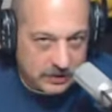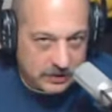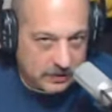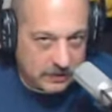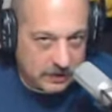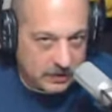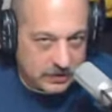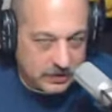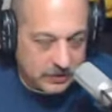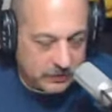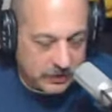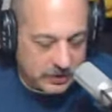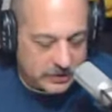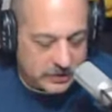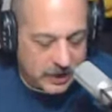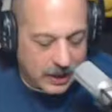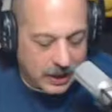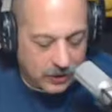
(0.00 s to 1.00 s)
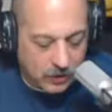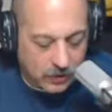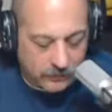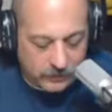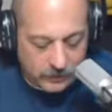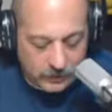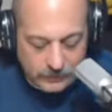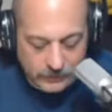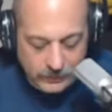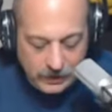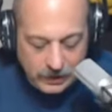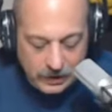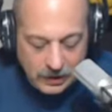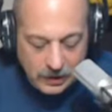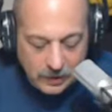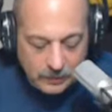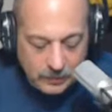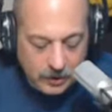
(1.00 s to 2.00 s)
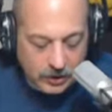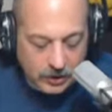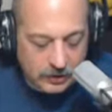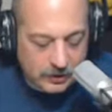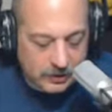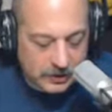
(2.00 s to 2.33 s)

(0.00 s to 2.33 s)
his career is not over. But